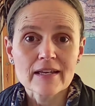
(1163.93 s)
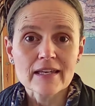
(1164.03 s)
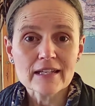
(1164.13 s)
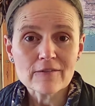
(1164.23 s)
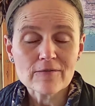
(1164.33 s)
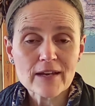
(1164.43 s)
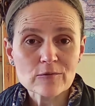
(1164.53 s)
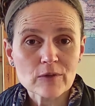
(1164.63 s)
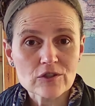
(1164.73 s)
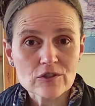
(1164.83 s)
In effect,
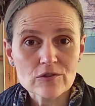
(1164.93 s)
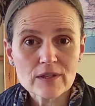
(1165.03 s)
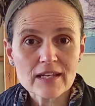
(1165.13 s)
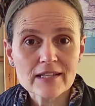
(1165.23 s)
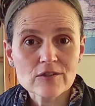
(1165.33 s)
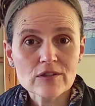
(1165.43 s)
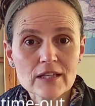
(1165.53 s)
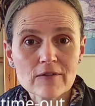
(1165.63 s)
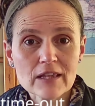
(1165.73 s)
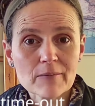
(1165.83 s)
what you're doing there is you're
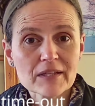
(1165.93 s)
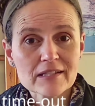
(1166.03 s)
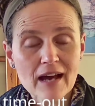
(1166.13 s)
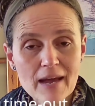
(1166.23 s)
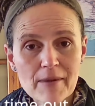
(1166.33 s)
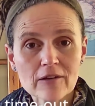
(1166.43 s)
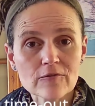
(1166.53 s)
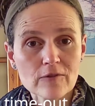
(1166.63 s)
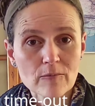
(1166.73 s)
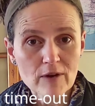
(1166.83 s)
giving them a timeout
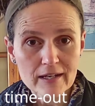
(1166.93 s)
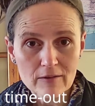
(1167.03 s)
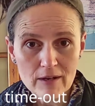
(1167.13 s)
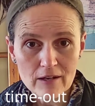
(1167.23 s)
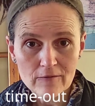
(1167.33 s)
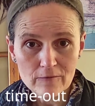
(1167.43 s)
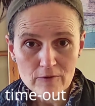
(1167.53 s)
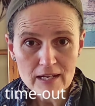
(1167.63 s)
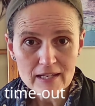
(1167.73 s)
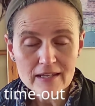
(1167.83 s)
from running around
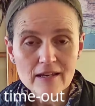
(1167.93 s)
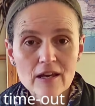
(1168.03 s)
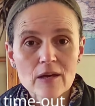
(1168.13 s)
freely